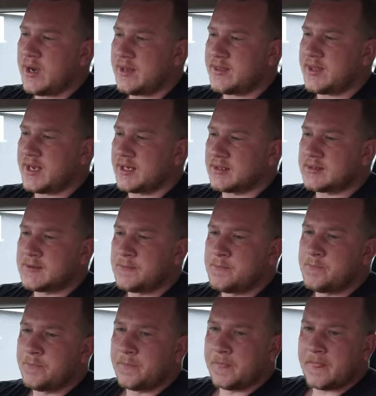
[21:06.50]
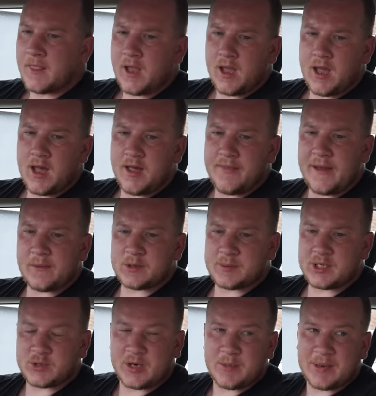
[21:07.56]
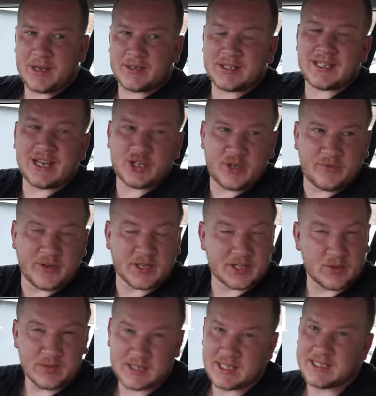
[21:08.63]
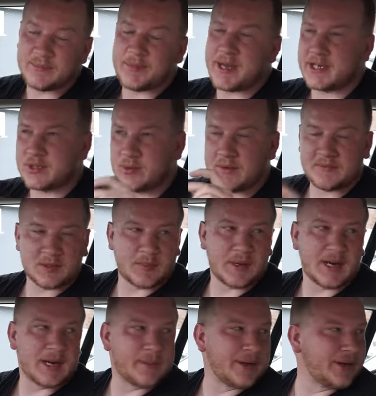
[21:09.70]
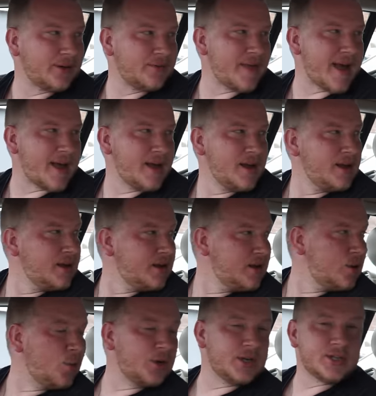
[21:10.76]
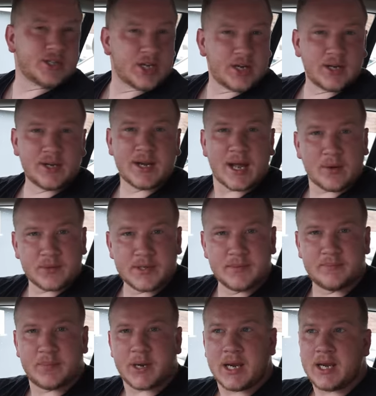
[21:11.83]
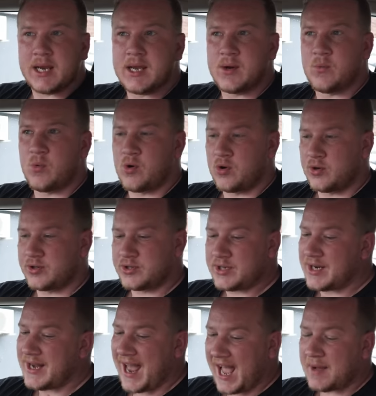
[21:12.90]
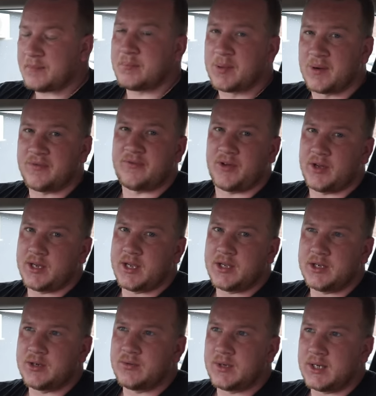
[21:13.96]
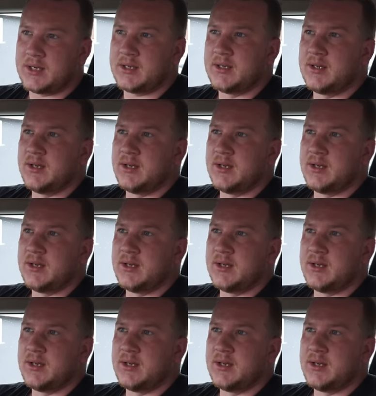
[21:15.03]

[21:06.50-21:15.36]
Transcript: weird things. That was about £20, didn't actually fix it. We sent it back, so we haven't spent any money on that. What it turned out to be was an amplifier unit,